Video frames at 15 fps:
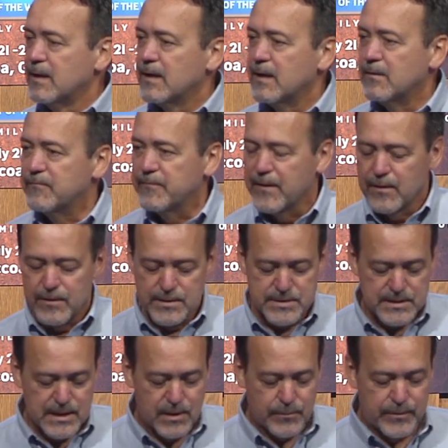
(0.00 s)
and fairness
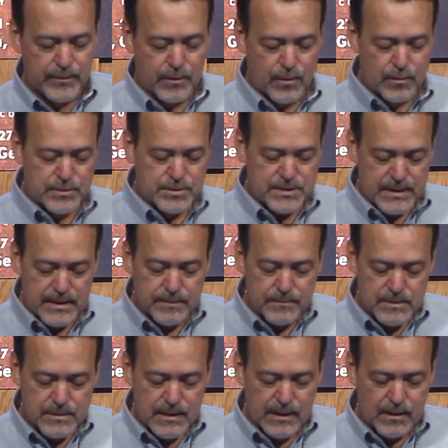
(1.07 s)
and helping the girls to
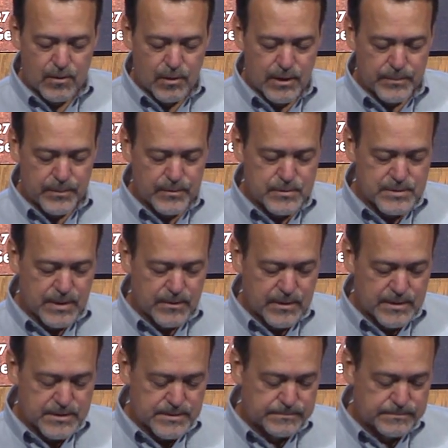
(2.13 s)
get caught up in those areas.